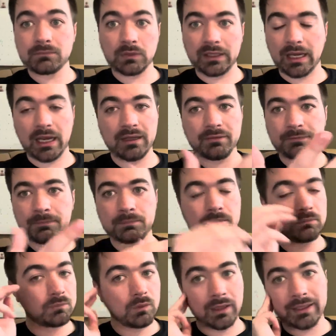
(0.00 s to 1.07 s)
Like I've,
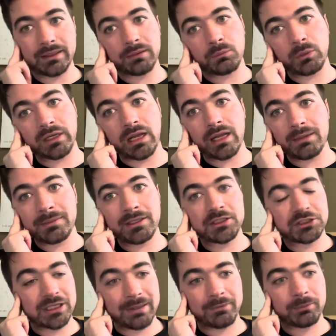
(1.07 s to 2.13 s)
like when I'm in a
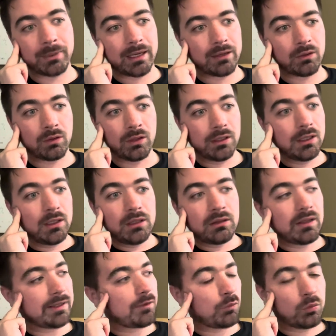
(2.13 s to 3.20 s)
shame spiral,
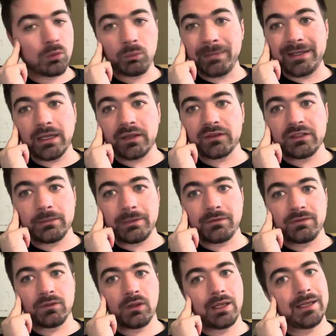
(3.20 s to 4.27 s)
like the world may not see me
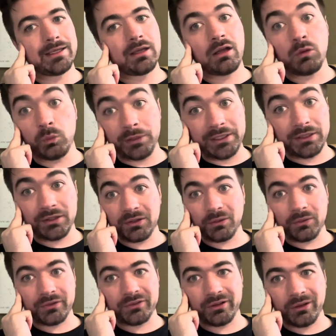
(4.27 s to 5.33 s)
for like a week
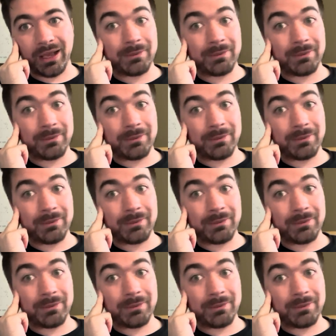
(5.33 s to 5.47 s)
or so.